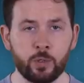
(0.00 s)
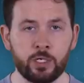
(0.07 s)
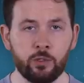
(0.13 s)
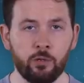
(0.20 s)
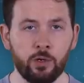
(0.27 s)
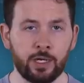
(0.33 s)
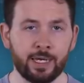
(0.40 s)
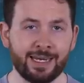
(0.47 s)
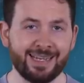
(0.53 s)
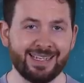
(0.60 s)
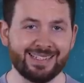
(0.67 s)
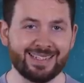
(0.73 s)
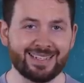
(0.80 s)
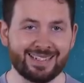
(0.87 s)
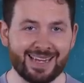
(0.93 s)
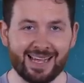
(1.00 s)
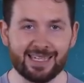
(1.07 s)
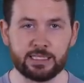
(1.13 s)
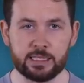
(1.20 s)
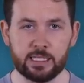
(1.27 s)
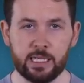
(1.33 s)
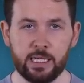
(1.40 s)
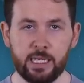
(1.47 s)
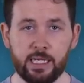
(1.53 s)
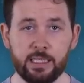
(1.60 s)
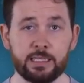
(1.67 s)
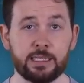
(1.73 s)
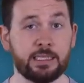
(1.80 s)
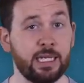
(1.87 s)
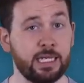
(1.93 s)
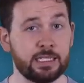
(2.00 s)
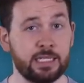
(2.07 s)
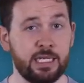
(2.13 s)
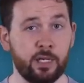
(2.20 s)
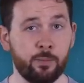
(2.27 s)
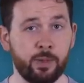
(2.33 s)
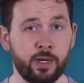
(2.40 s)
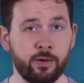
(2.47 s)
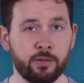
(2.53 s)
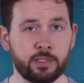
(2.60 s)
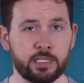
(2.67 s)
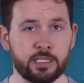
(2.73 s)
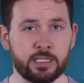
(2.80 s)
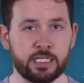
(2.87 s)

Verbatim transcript: when you look at his stats. In 6 league appearances